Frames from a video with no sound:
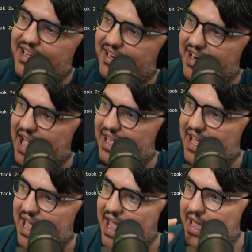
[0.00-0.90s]
like
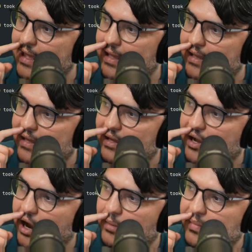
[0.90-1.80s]
a
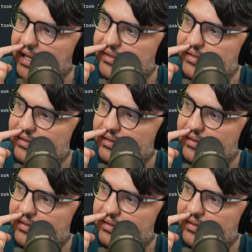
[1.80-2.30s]
comment